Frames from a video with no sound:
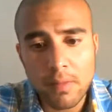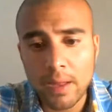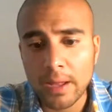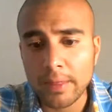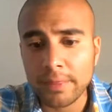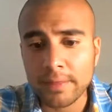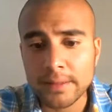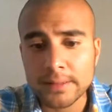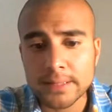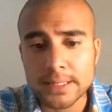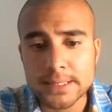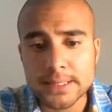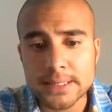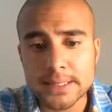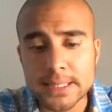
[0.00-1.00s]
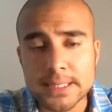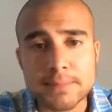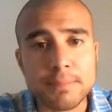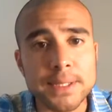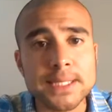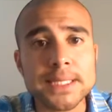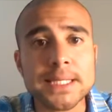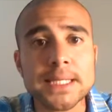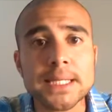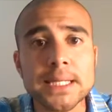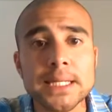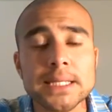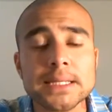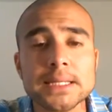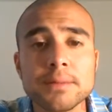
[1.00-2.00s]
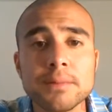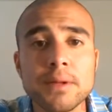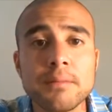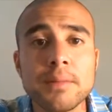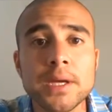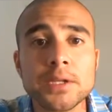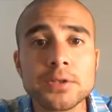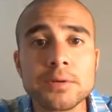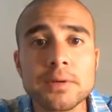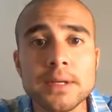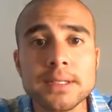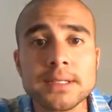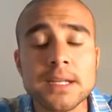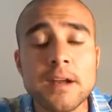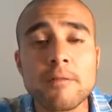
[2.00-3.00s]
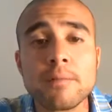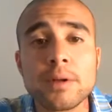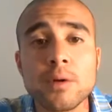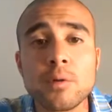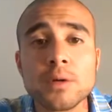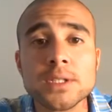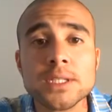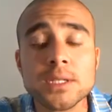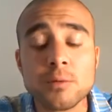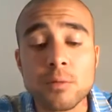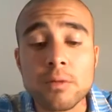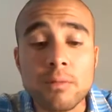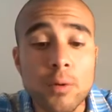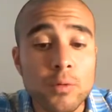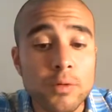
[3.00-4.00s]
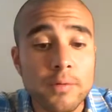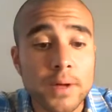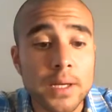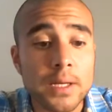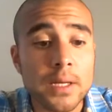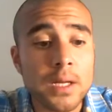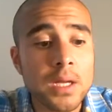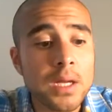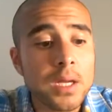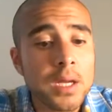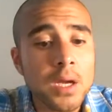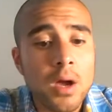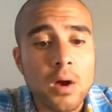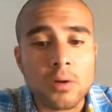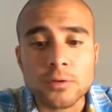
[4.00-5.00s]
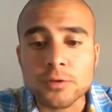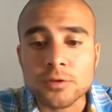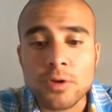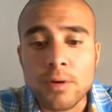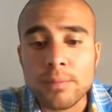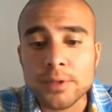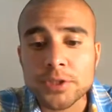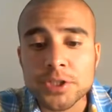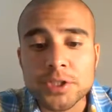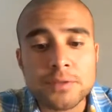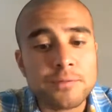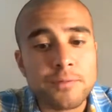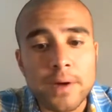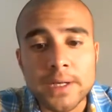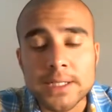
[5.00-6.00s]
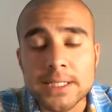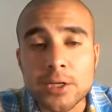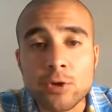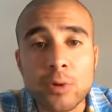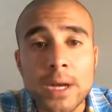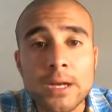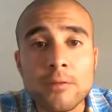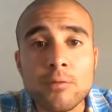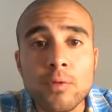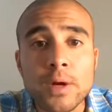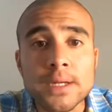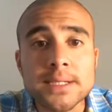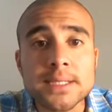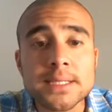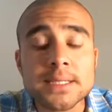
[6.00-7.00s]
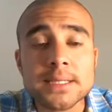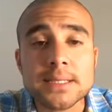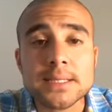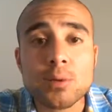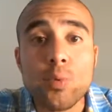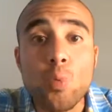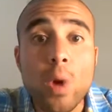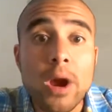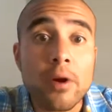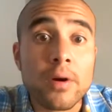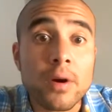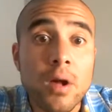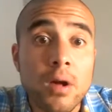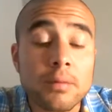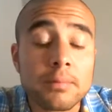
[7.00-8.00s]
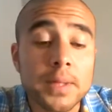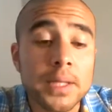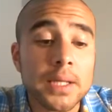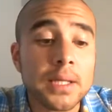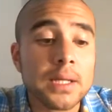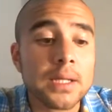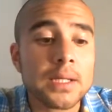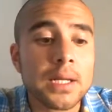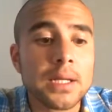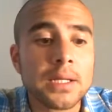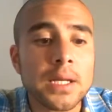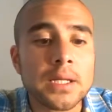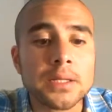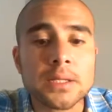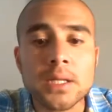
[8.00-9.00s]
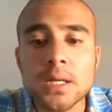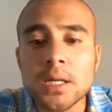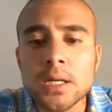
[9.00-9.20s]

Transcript: I think that's basically it. Some of the major things that I've been noticing with Moldavite. Also, I've been just finding creative ways to wear it on me, and then,